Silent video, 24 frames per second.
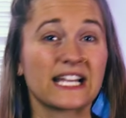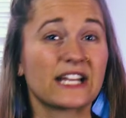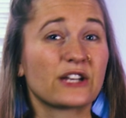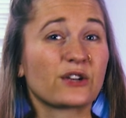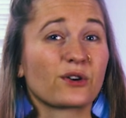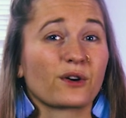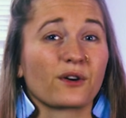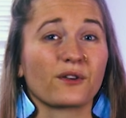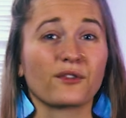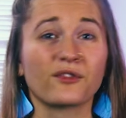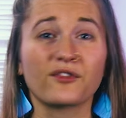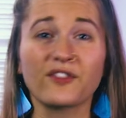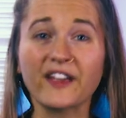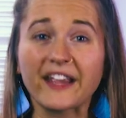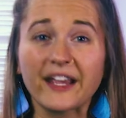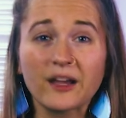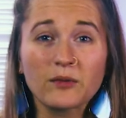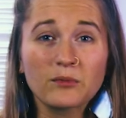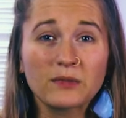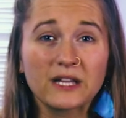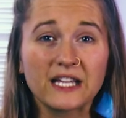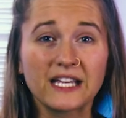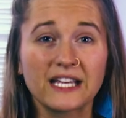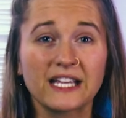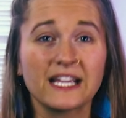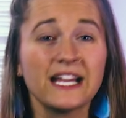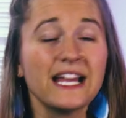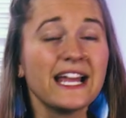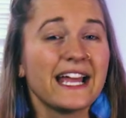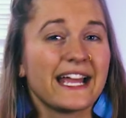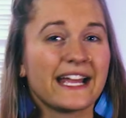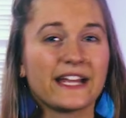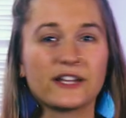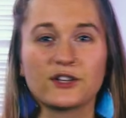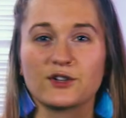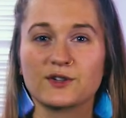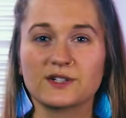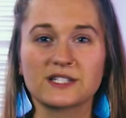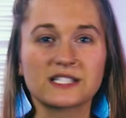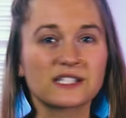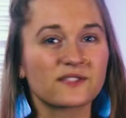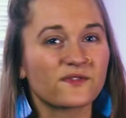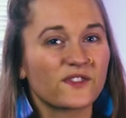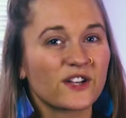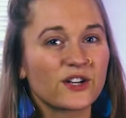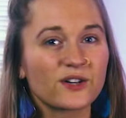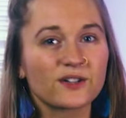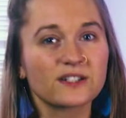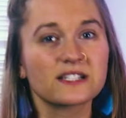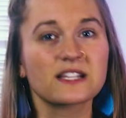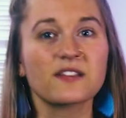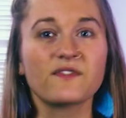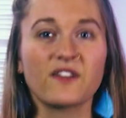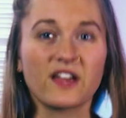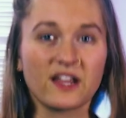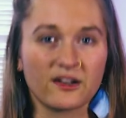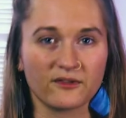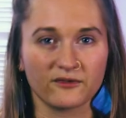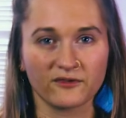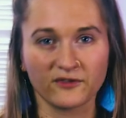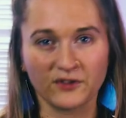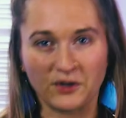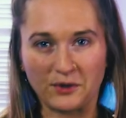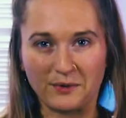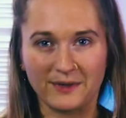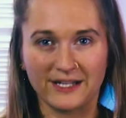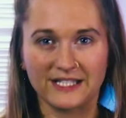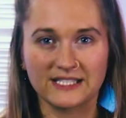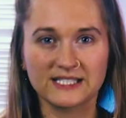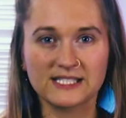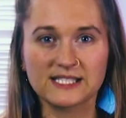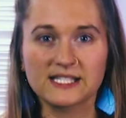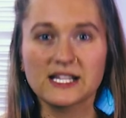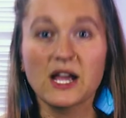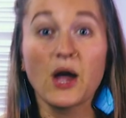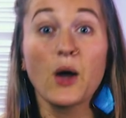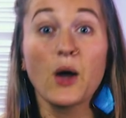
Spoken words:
in your family, in your spheres of influence.